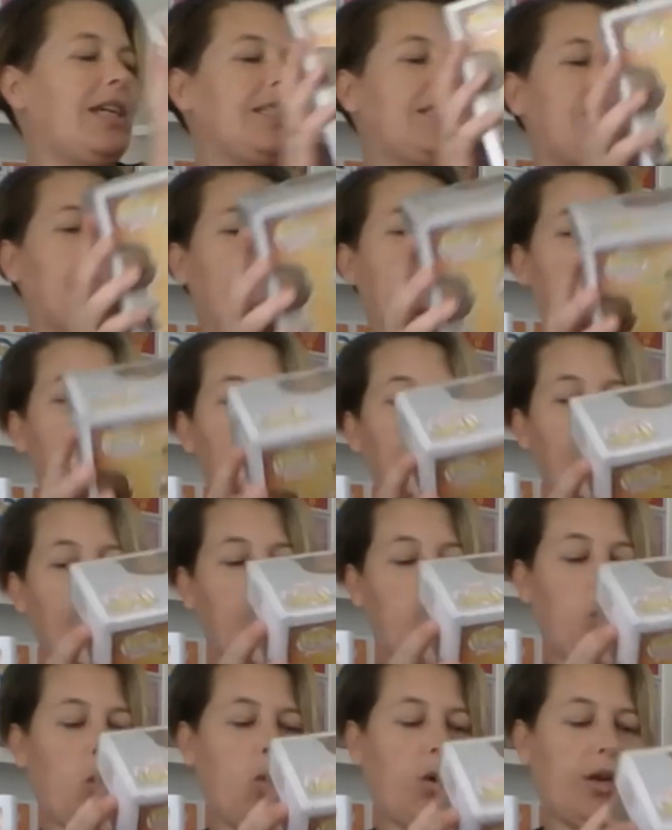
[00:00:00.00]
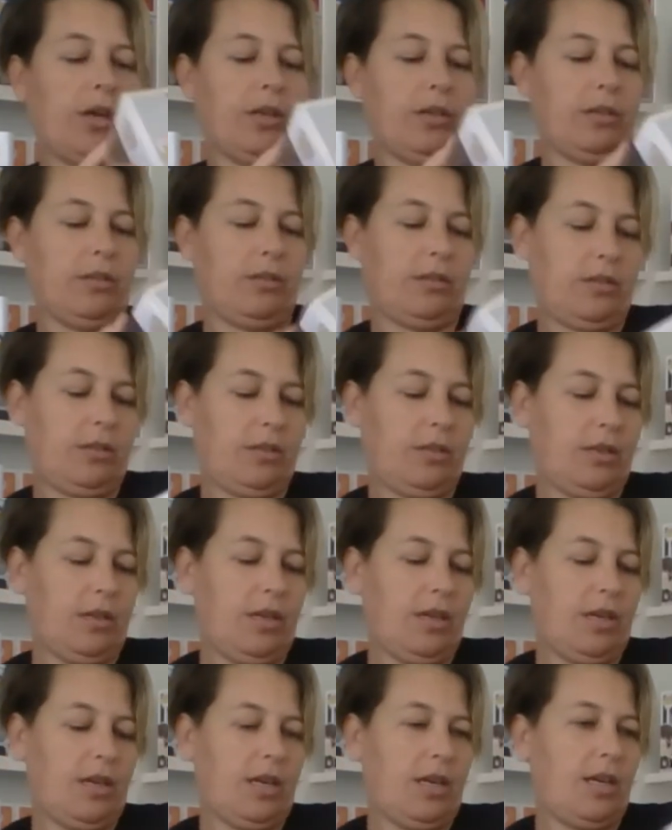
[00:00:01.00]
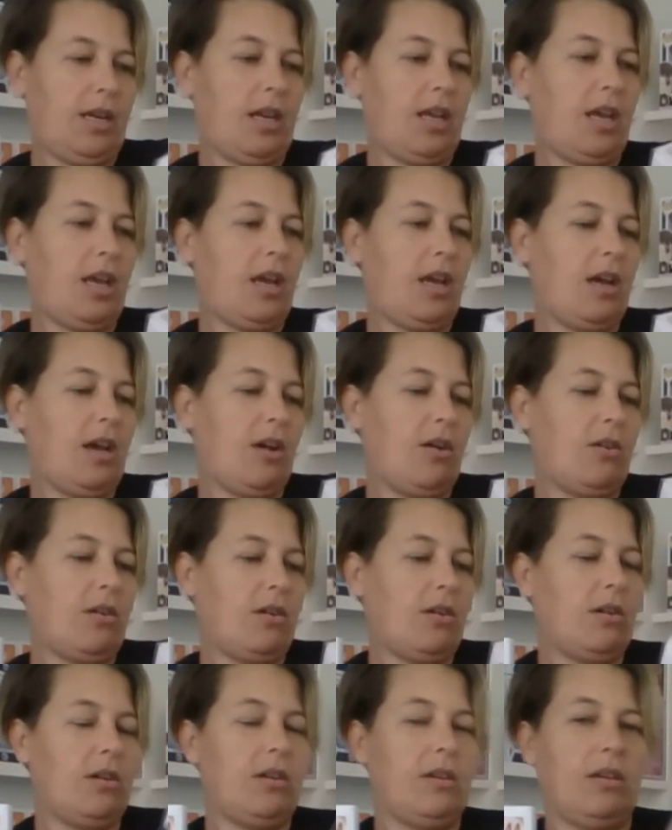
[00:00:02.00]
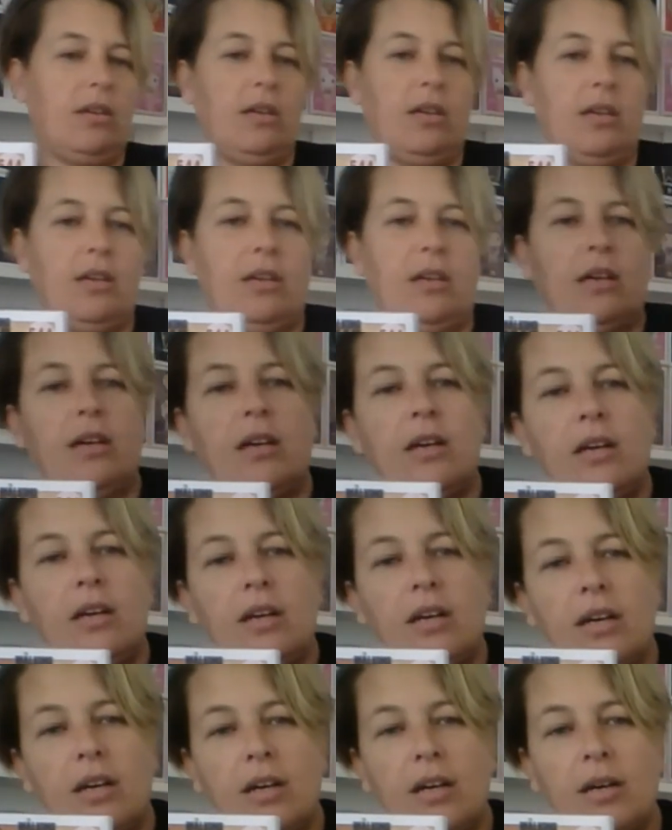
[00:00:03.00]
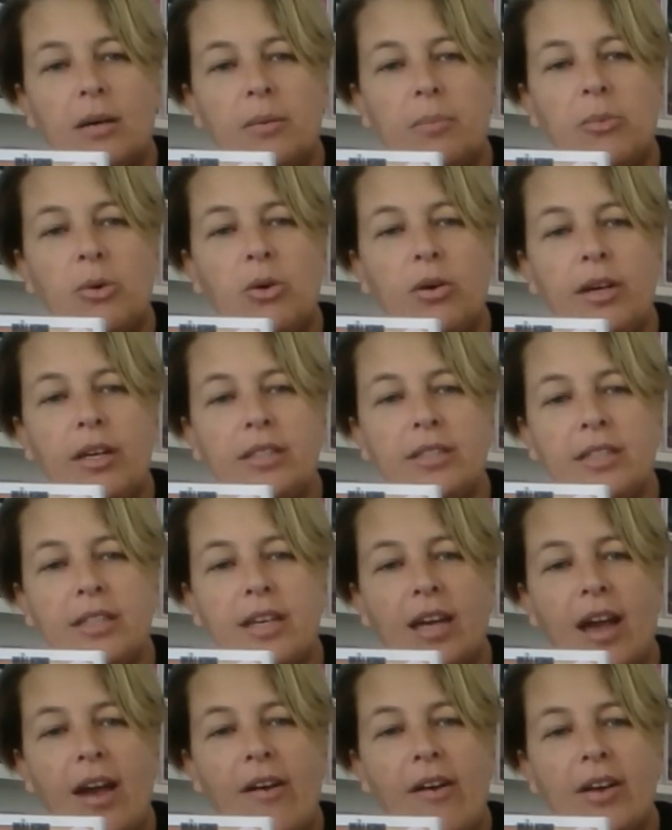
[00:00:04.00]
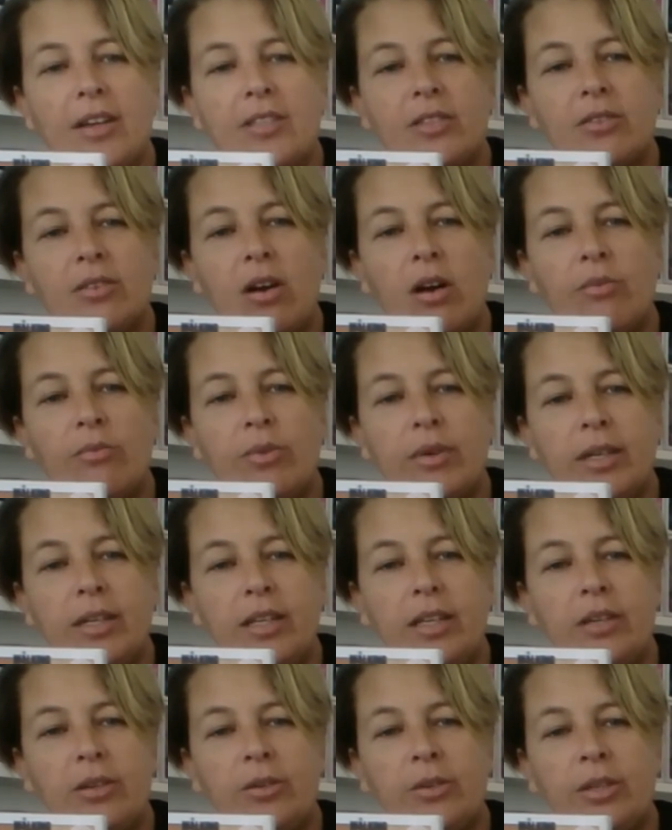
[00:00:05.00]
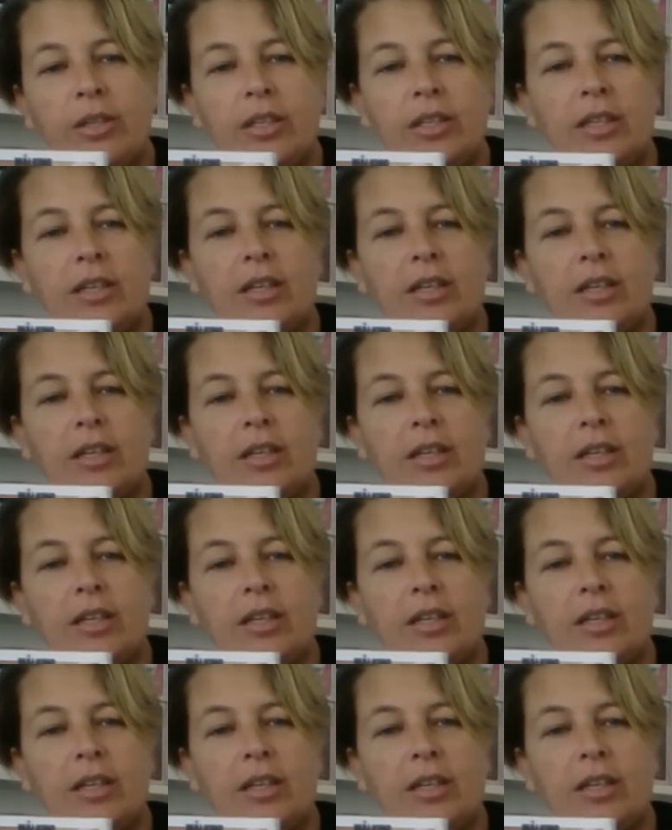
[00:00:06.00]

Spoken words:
we have Morgan. Now, Morgan's a character I really couldn't